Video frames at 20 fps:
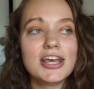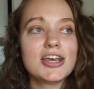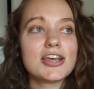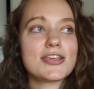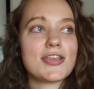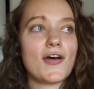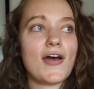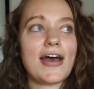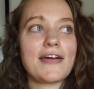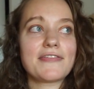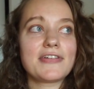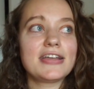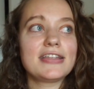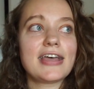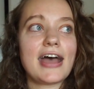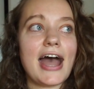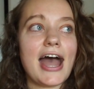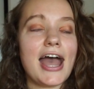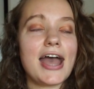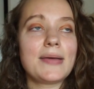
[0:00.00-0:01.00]
So every
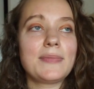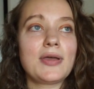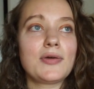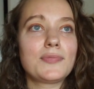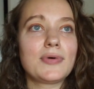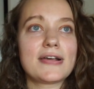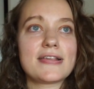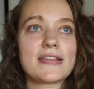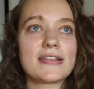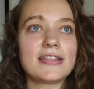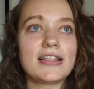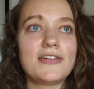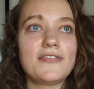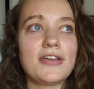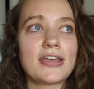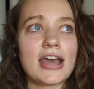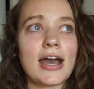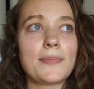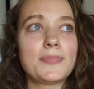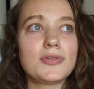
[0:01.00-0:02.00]
time it wasn't
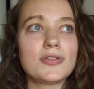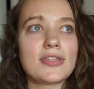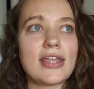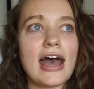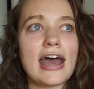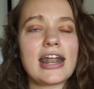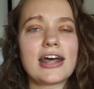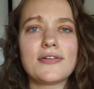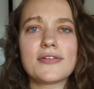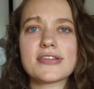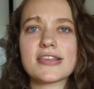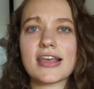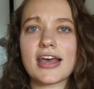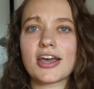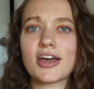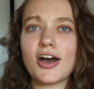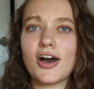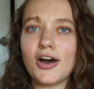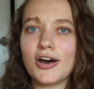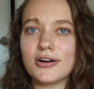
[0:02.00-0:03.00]
living up to that, I was
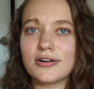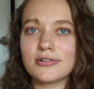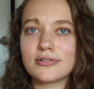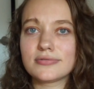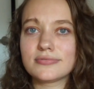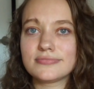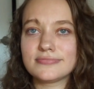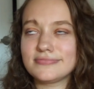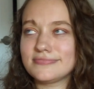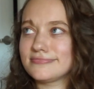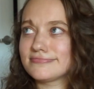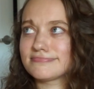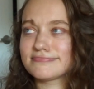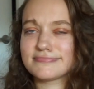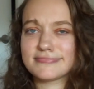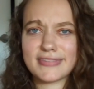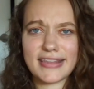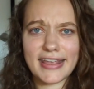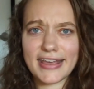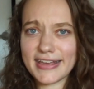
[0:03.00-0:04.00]
like, oh,
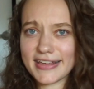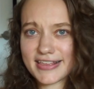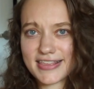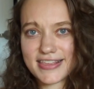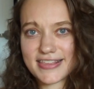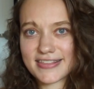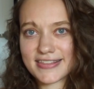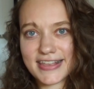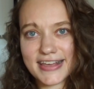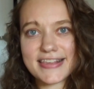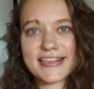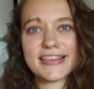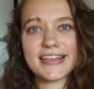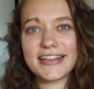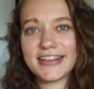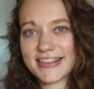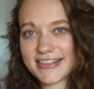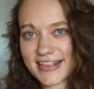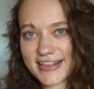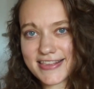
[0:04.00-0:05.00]
this
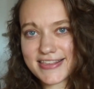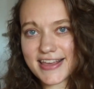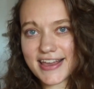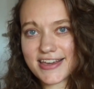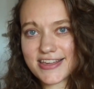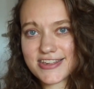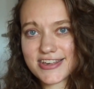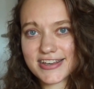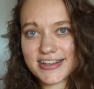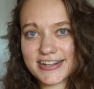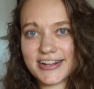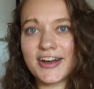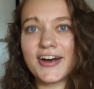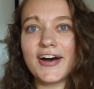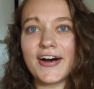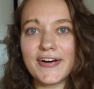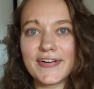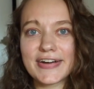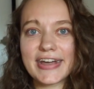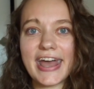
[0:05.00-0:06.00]
little sensation,
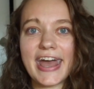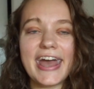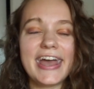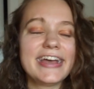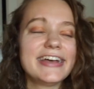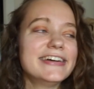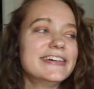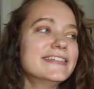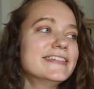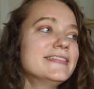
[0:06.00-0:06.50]
okay.